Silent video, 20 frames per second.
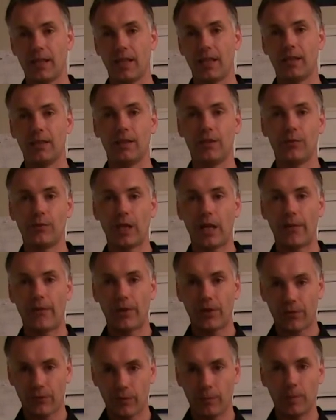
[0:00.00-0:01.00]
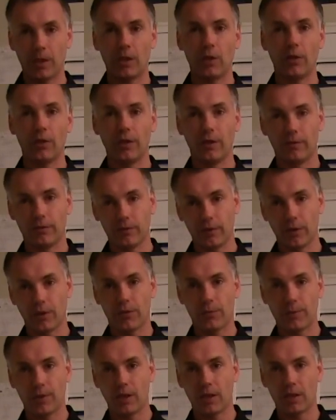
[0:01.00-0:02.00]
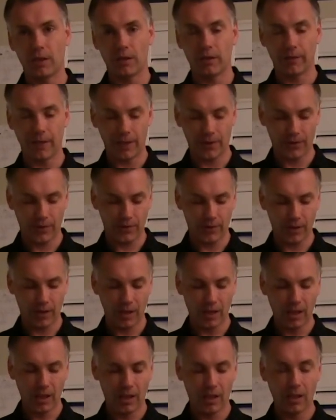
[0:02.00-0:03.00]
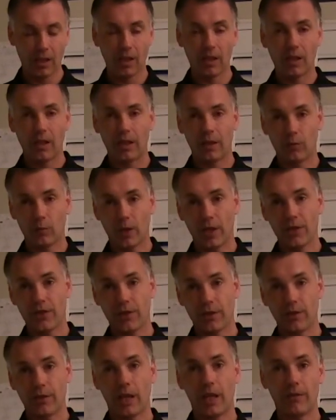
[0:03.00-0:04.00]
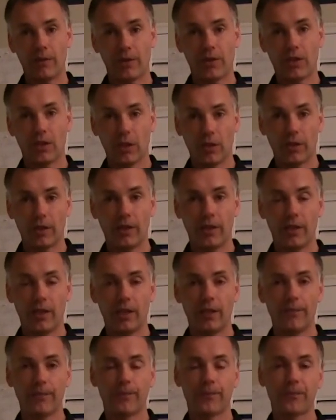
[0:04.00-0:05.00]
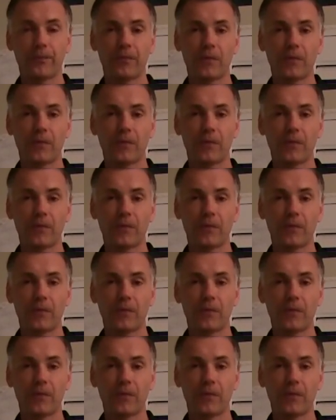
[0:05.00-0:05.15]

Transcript: then the drivers would be loaded for those particular devices. And once the driver is loaded, then